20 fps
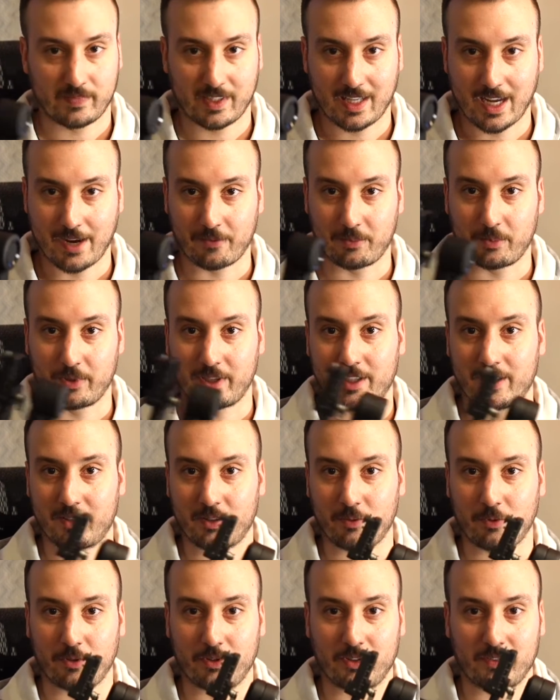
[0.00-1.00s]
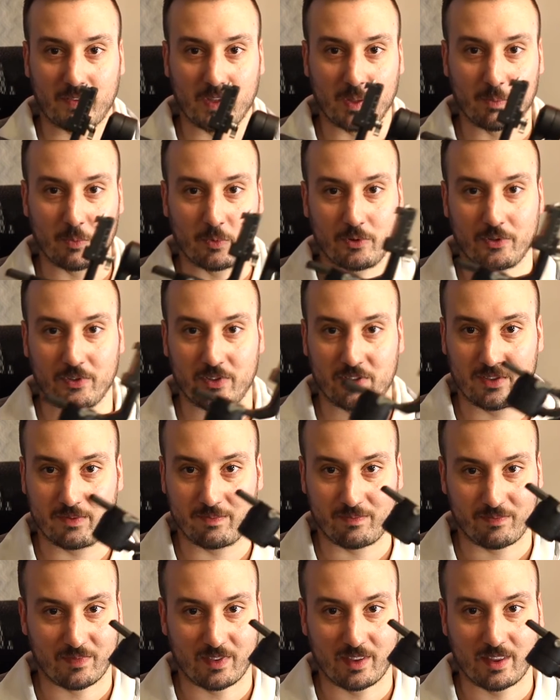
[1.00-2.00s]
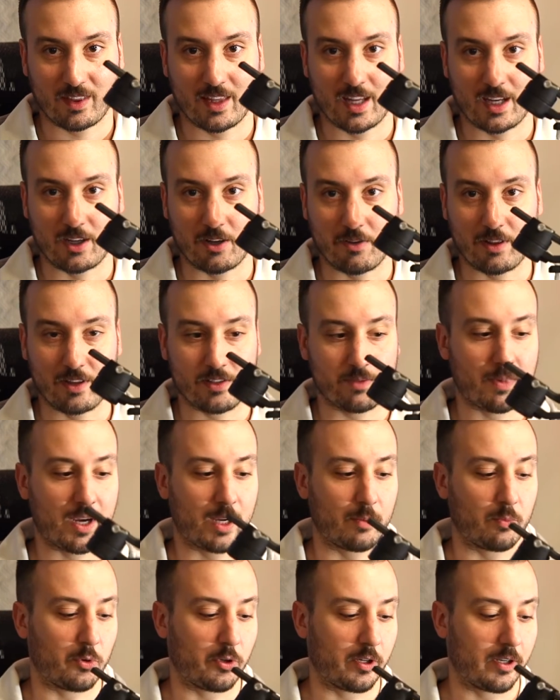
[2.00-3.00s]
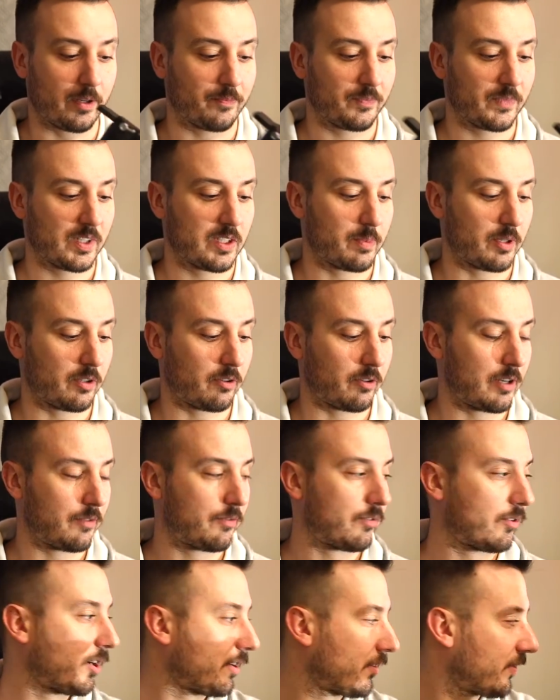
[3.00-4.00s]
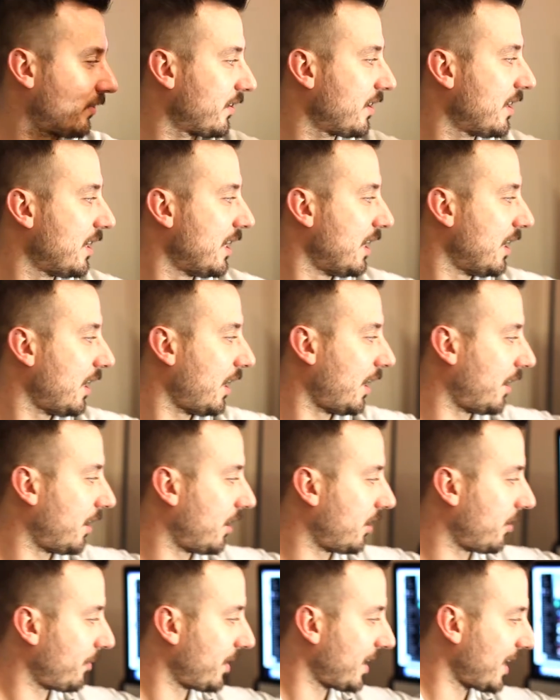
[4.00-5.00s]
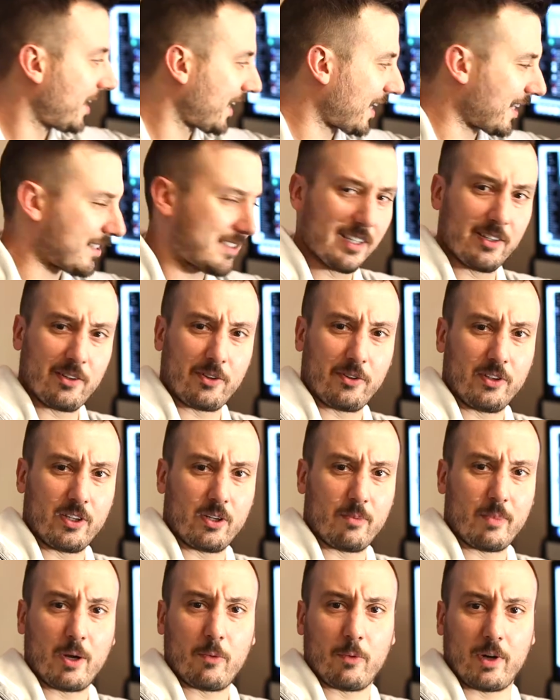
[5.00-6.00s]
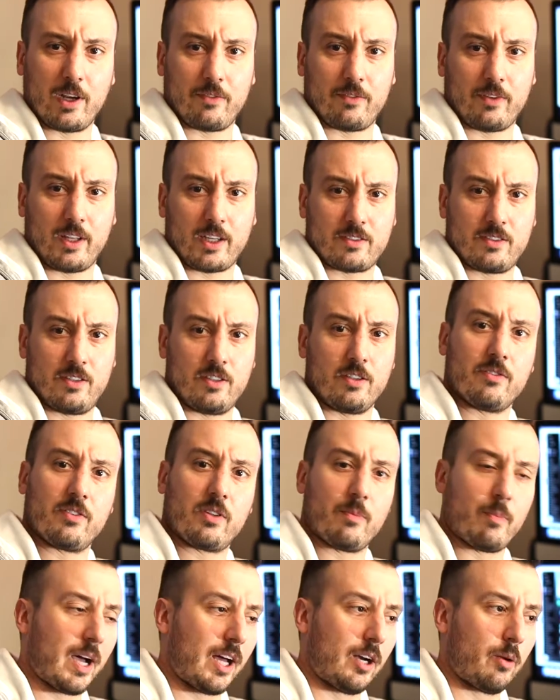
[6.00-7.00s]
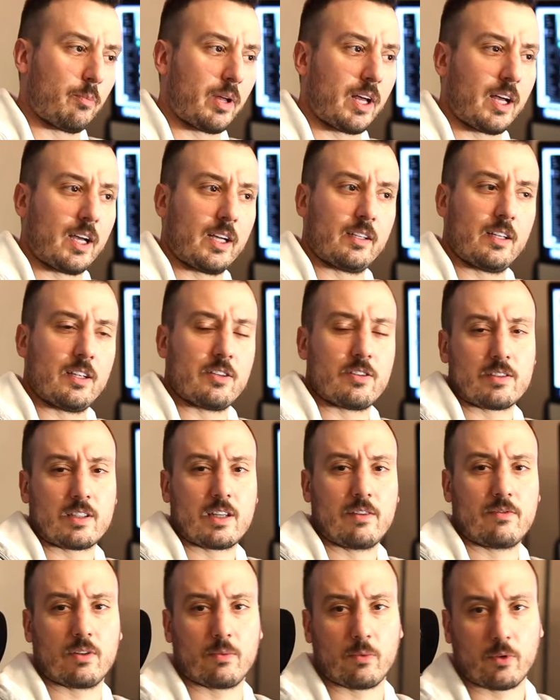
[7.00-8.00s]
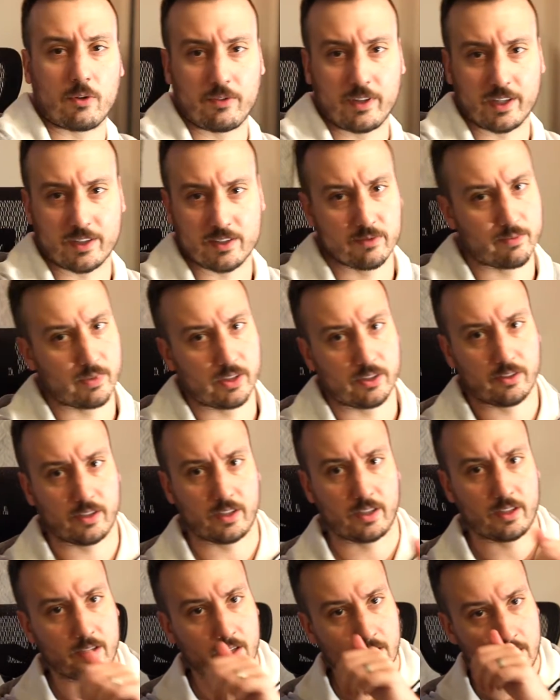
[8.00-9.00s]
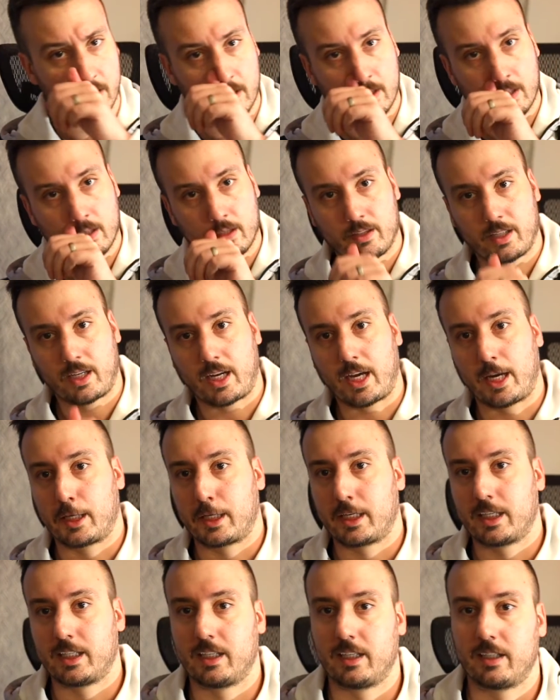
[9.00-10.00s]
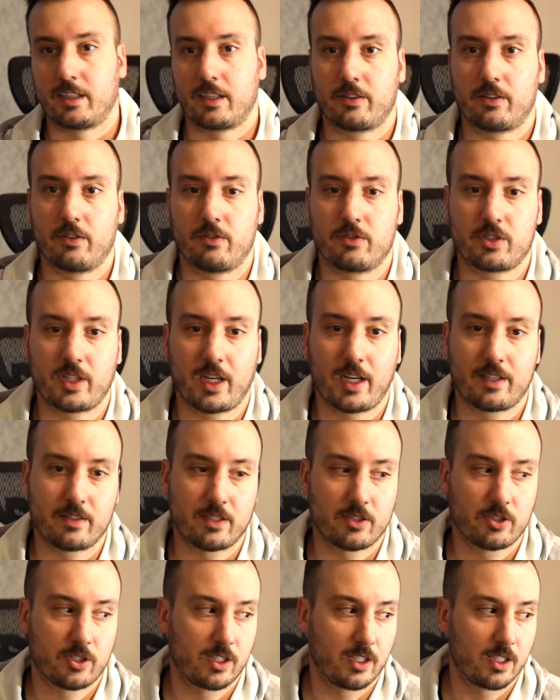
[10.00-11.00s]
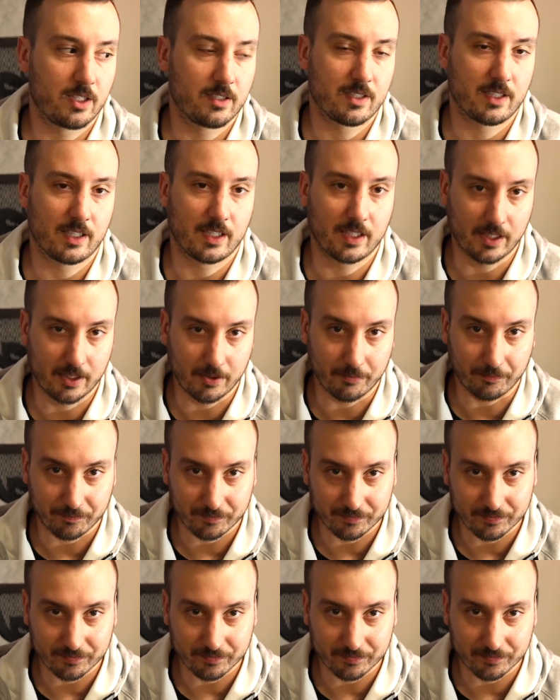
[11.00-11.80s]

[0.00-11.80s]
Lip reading: everybody in the world of gimbals, they know this bad boy. It's been great for us. And I think I said earlier, my wife likes to use the monopod. It just gives her more flexibility to kind of get in and get those shots that she needs to get.